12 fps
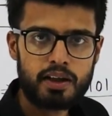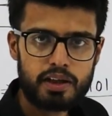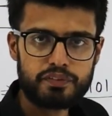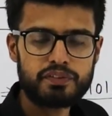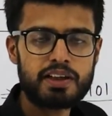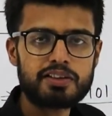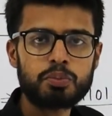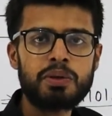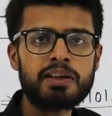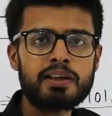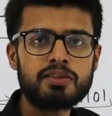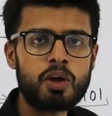If this
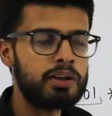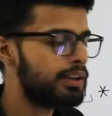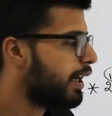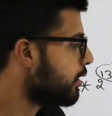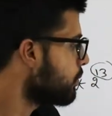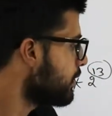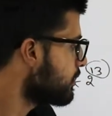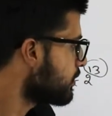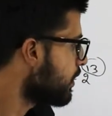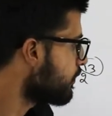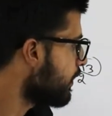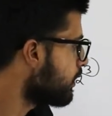bit is on, that means
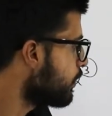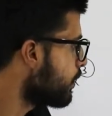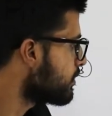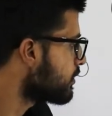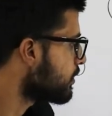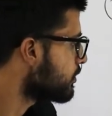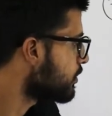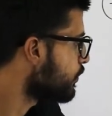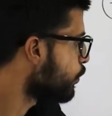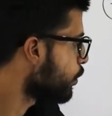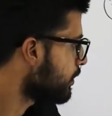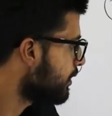the value is
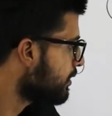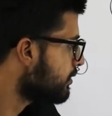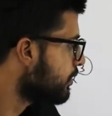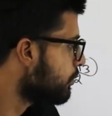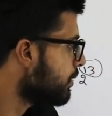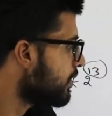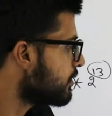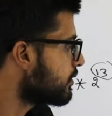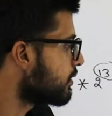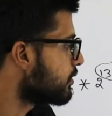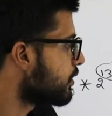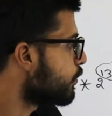64. This number is
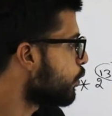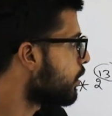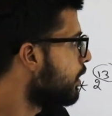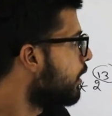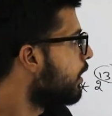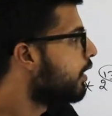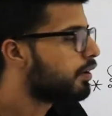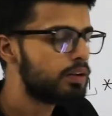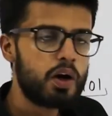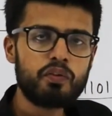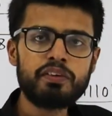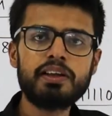64.
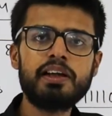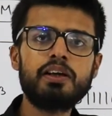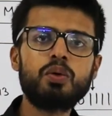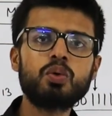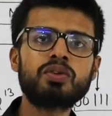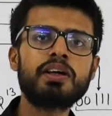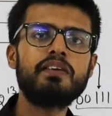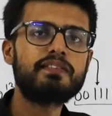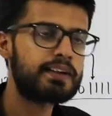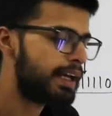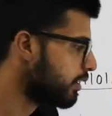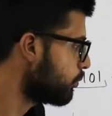Now we need to
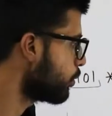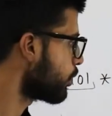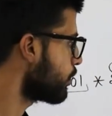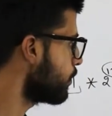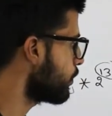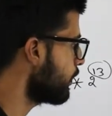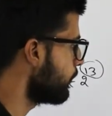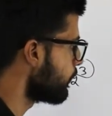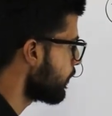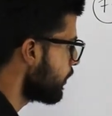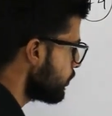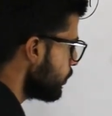save 10 more. Okay.
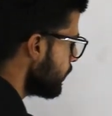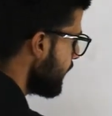So